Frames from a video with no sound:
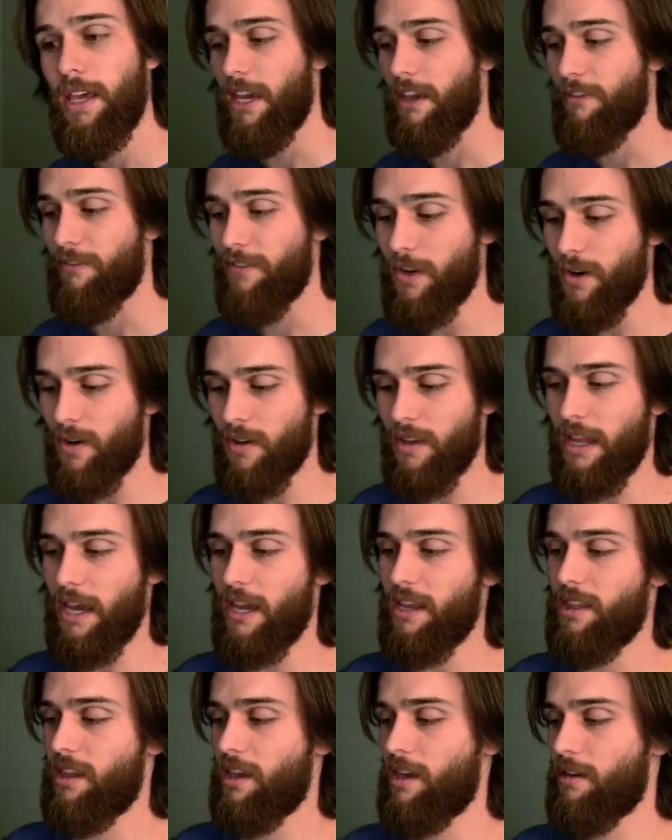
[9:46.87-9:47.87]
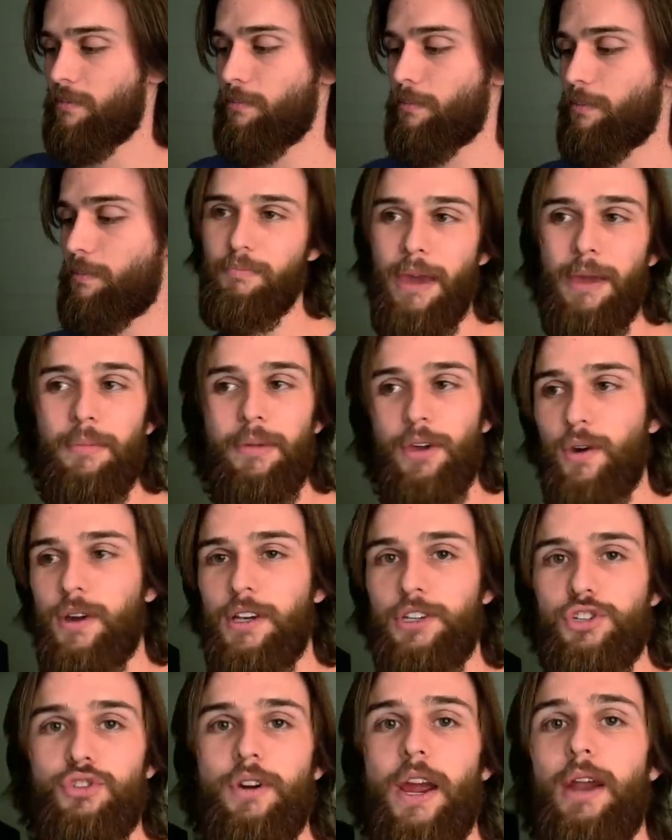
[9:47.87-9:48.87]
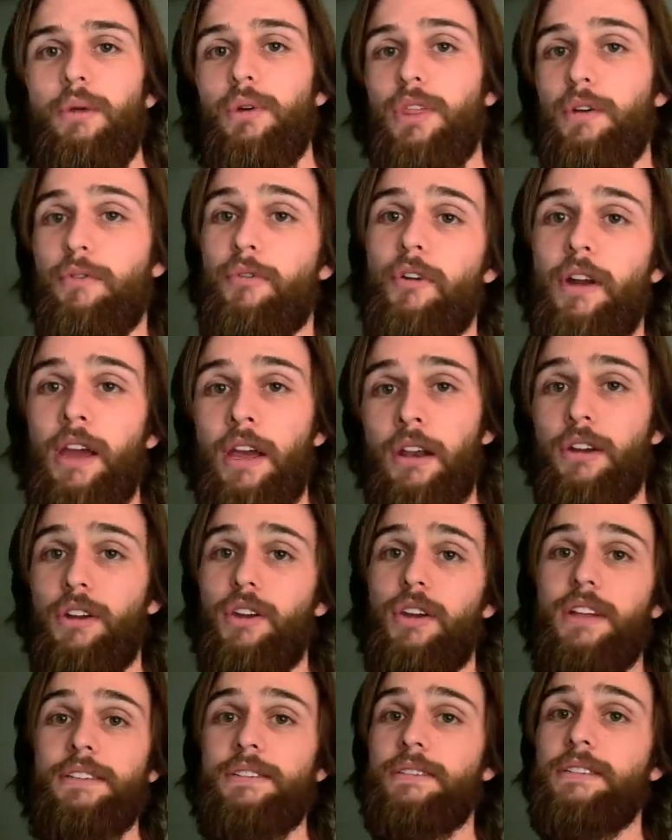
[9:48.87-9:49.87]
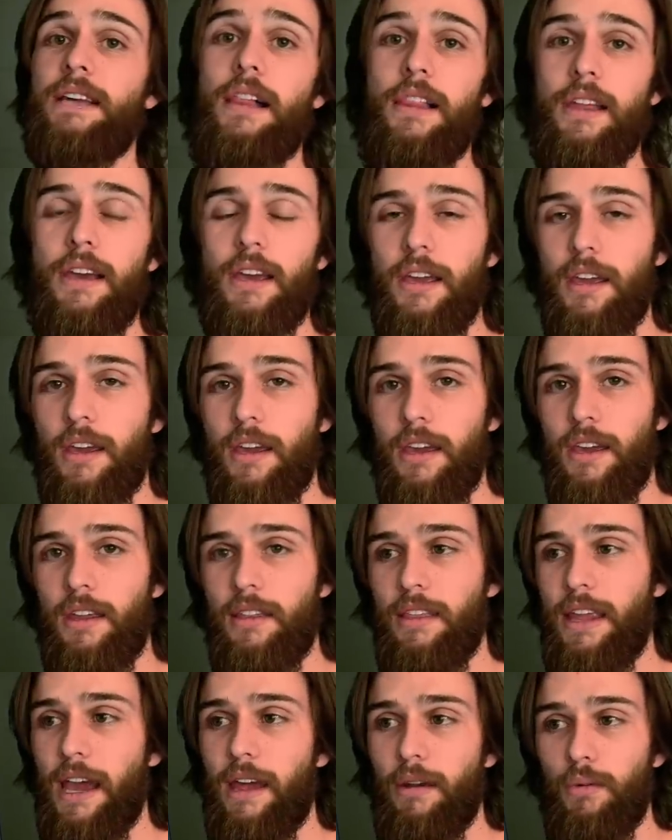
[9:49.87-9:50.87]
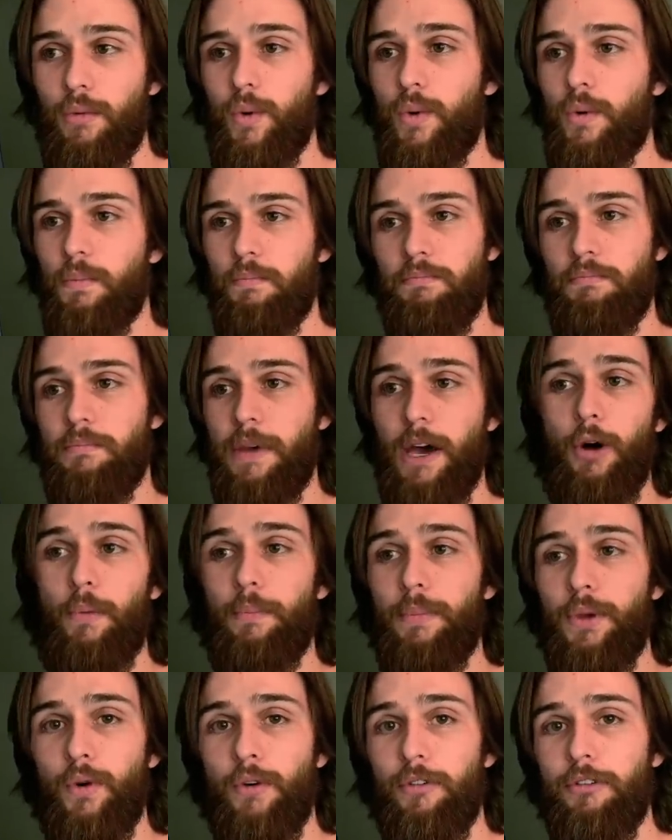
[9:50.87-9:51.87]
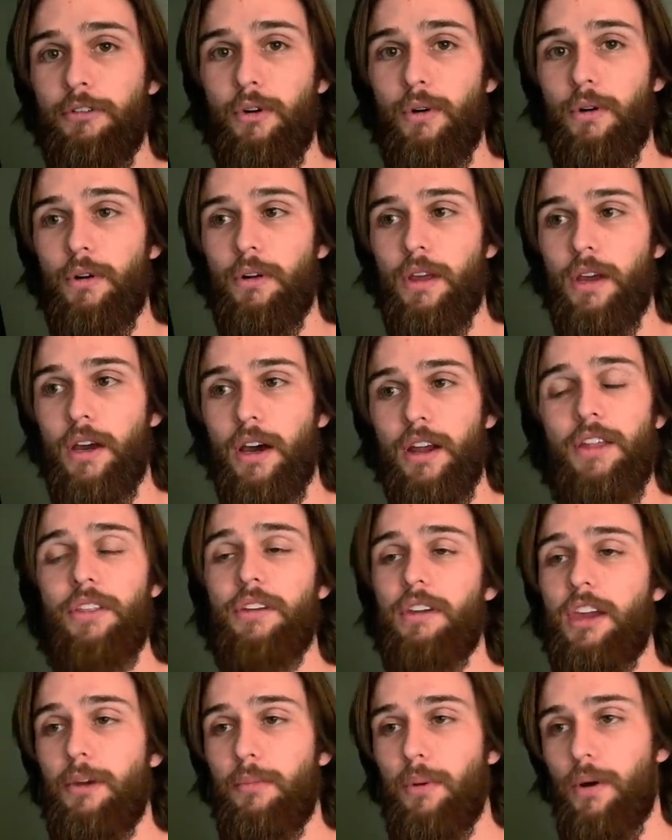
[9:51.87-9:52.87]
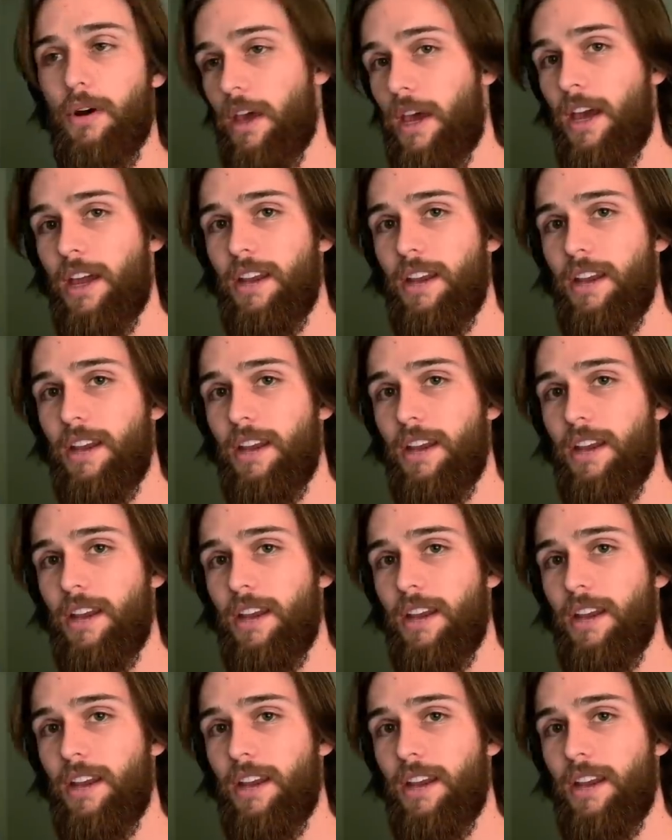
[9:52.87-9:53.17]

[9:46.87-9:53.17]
If you don't like them, maybe you can trade with a friend or you can sell it and that will help you afford another keyboard.